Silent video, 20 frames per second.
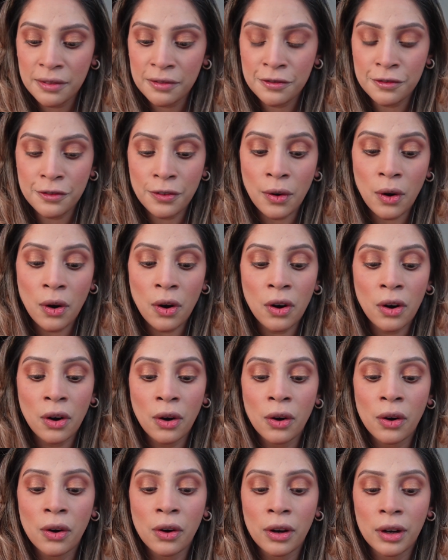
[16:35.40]

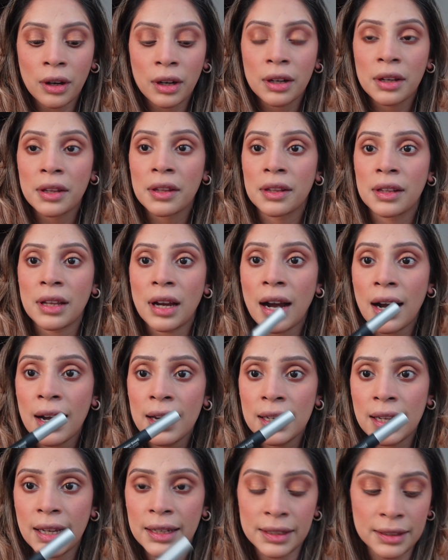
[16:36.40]
for
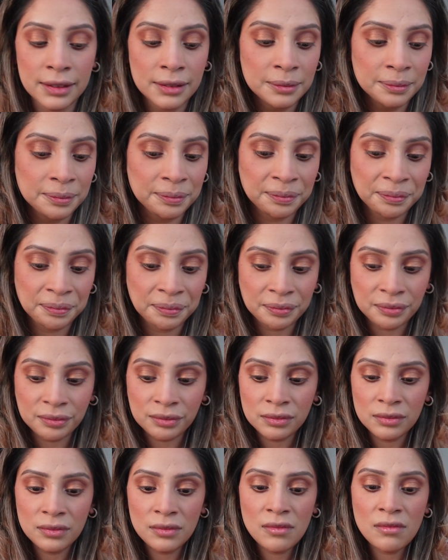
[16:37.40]
eyeliner.
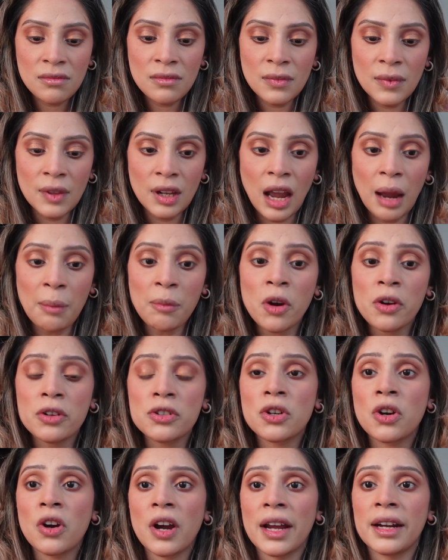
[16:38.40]
I'm going
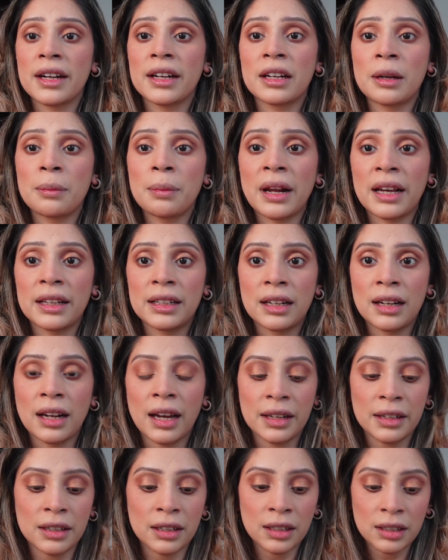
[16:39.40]
to go ahead and apply the
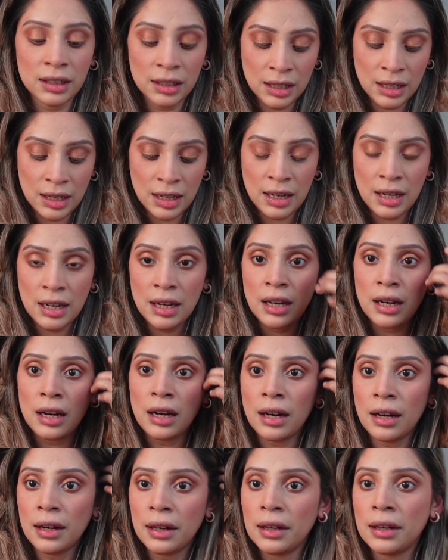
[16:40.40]
liner.
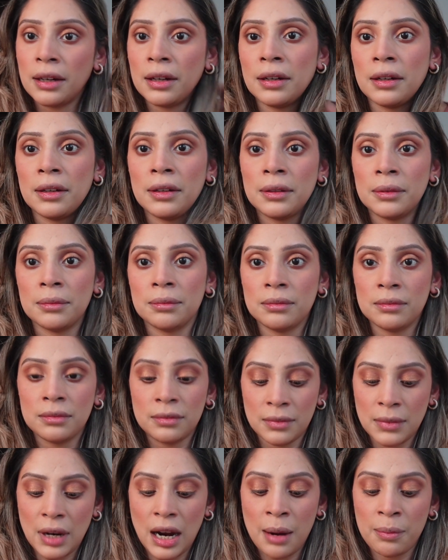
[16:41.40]

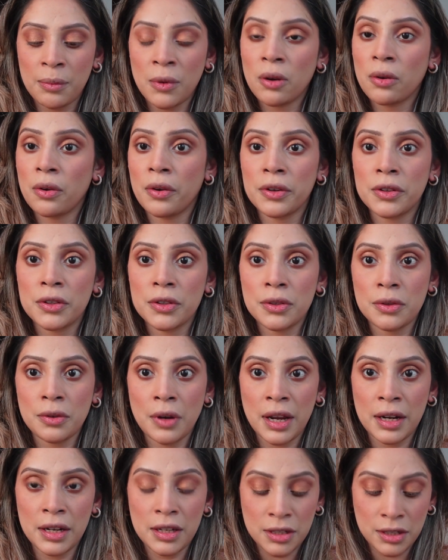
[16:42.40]
I'm not going to do
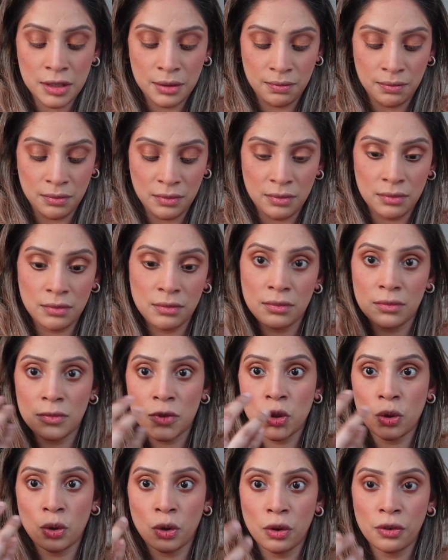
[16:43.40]
any
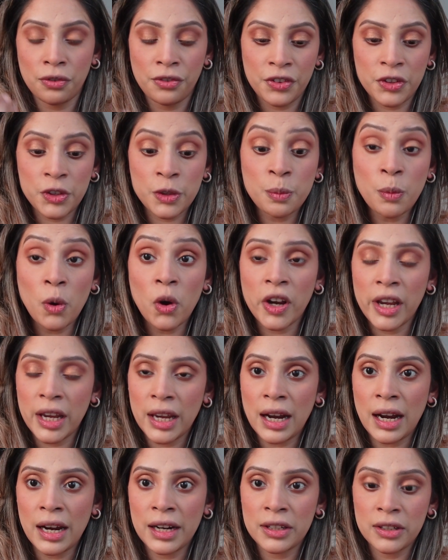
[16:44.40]
sort of
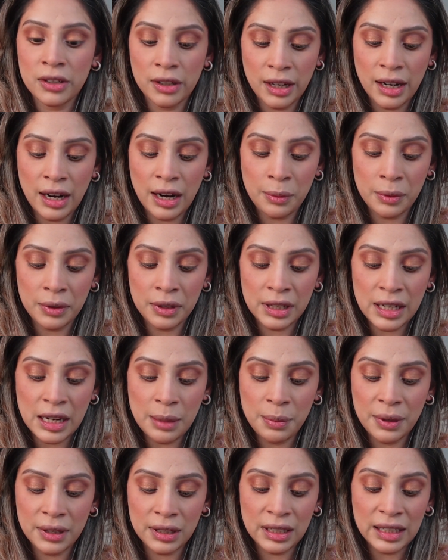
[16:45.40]
smoky eye today. I want to
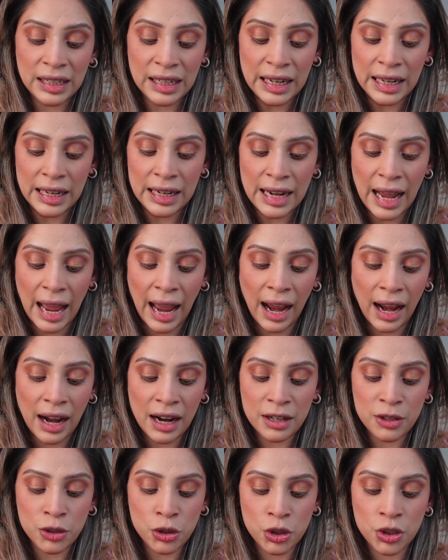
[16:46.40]
keep it clean
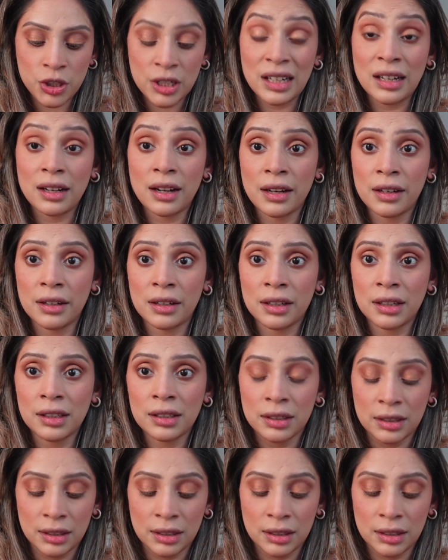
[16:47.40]
and just a liner,